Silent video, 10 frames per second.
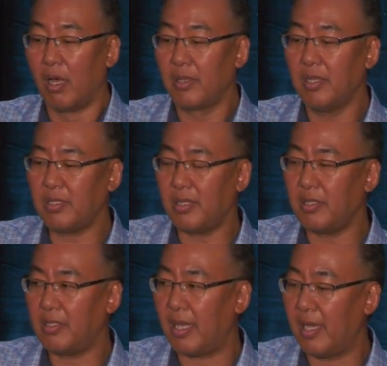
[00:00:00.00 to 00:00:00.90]
this
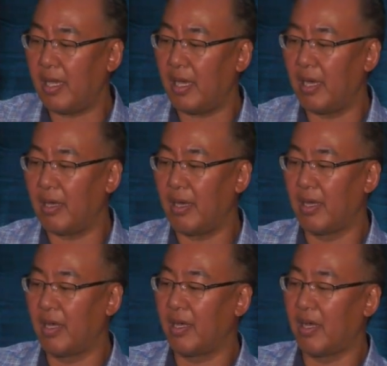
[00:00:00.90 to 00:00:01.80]
is
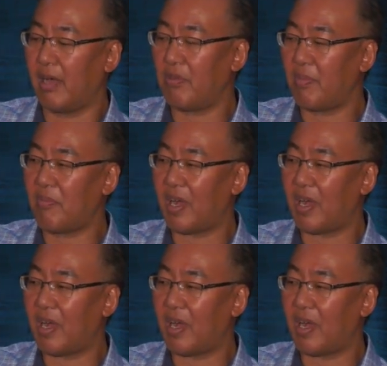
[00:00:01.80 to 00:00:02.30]
I remember